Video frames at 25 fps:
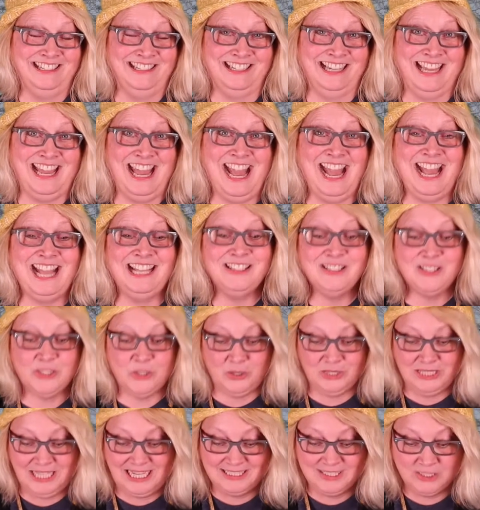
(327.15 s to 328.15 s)
Okay,
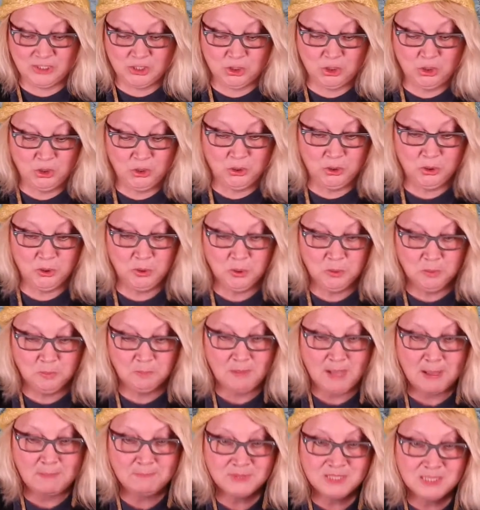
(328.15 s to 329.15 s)
so let's
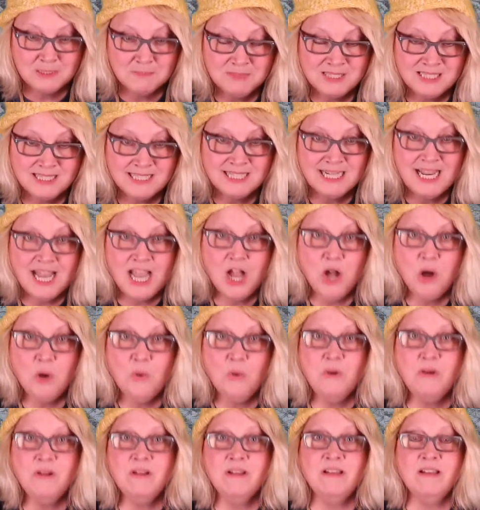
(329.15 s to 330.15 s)
scoop up some
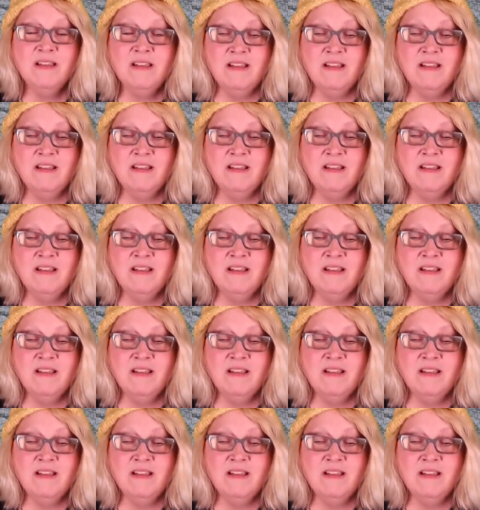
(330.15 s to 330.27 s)
snow,